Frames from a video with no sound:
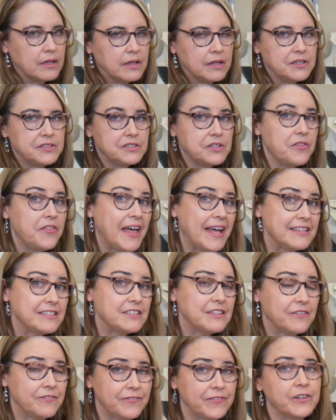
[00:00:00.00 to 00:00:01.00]
So
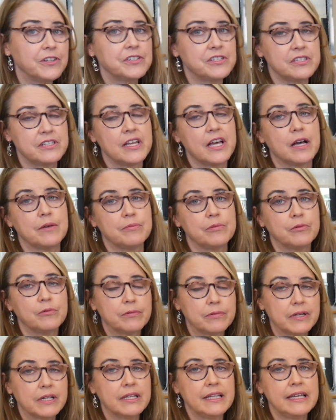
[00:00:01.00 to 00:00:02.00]
that's the first step,
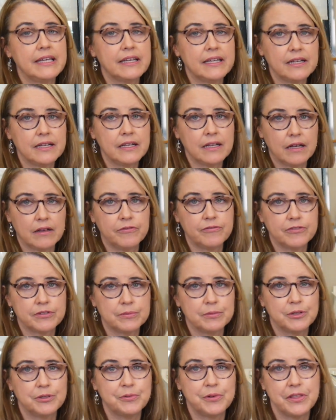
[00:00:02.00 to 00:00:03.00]
really getting
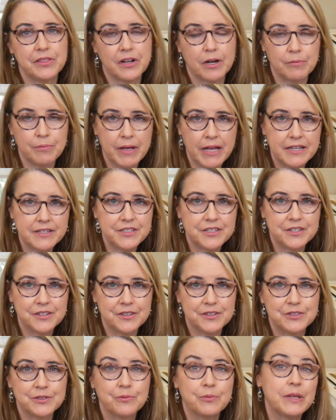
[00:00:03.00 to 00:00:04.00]
comfortable with
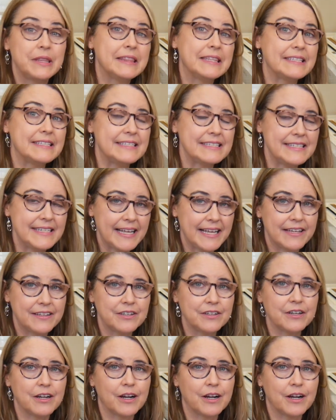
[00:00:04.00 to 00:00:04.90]
arpeggios with the standard